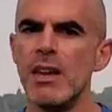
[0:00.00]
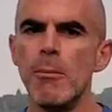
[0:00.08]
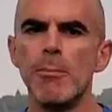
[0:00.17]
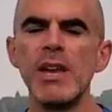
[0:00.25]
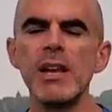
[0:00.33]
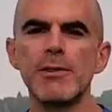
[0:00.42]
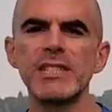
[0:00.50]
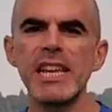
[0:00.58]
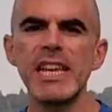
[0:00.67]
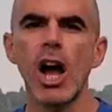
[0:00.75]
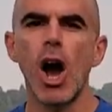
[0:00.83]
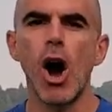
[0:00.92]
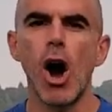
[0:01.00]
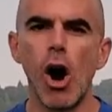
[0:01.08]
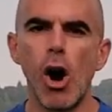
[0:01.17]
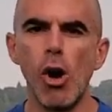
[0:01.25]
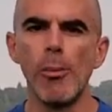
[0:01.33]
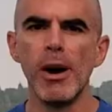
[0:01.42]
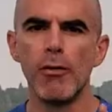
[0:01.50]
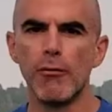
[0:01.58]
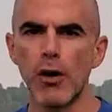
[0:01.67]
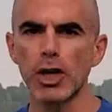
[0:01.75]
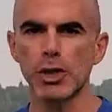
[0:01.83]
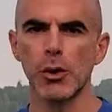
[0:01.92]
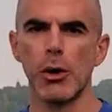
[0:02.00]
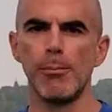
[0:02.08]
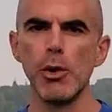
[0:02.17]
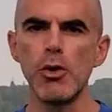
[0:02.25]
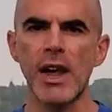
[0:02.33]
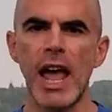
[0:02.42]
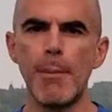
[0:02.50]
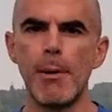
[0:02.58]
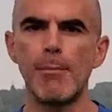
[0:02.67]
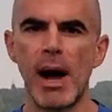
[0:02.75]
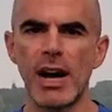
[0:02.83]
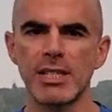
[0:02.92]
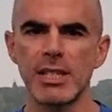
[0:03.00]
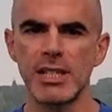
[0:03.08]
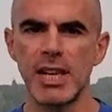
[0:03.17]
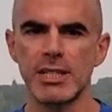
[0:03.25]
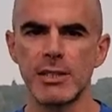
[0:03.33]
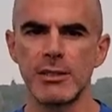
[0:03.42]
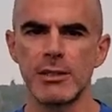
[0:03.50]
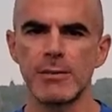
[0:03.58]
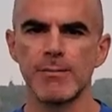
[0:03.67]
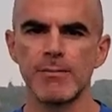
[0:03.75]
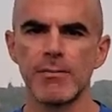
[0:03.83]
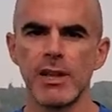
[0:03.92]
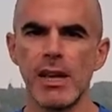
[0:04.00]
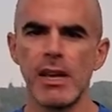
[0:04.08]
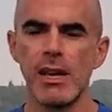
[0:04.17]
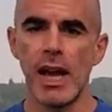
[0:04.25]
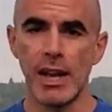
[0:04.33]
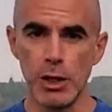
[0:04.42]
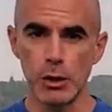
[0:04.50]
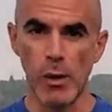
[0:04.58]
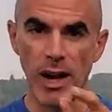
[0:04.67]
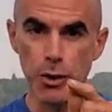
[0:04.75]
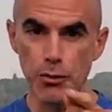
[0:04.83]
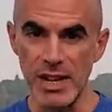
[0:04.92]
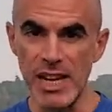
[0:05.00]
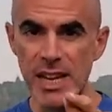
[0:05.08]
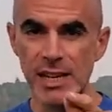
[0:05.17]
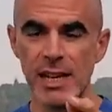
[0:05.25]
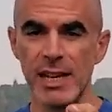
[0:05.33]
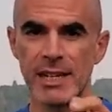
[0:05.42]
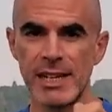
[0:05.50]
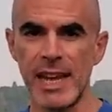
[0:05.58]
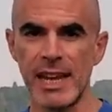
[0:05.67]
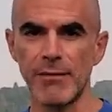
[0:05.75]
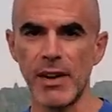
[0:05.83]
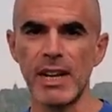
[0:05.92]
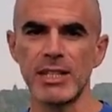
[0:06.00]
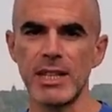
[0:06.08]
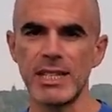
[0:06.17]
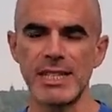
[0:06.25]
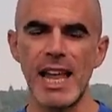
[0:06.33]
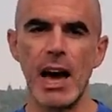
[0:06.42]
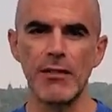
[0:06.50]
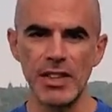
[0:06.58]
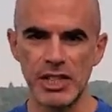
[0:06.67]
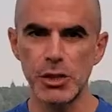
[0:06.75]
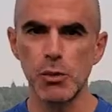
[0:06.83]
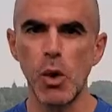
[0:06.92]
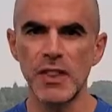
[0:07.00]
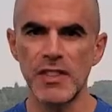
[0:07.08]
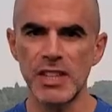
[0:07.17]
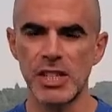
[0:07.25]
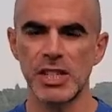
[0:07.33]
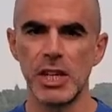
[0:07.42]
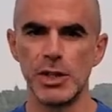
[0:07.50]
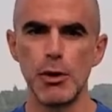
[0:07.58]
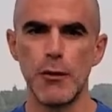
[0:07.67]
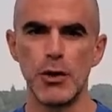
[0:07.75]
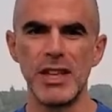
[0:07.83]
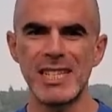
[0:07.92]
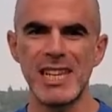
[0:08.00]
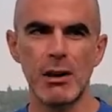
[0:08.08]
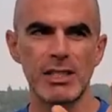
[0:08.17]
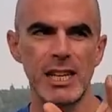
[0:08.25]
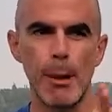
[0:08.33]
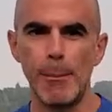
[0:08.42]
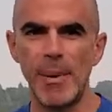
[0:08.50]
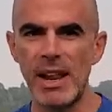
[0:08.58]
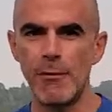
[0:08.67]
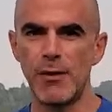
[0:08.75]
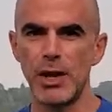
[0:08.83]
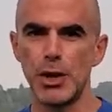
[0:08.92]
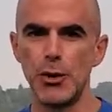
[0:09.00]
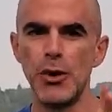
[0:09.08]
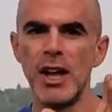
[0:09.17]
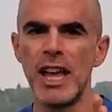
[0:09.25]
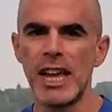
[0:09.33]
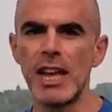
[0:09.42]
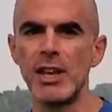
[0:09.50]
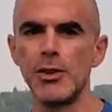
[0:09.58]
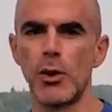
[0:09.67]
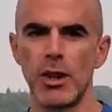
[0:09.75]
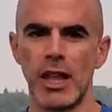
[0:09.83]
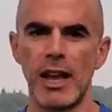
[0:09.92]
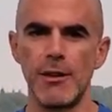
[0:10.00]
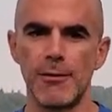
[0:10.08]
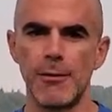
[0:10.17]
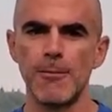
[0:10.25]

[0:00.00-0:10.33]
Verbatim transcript: Peak Physique home virtual boot camp and boxing sessions. And here's why you need to take advantage of this now. This is what this is going to do for you. This is how it's going to benefit you in your life,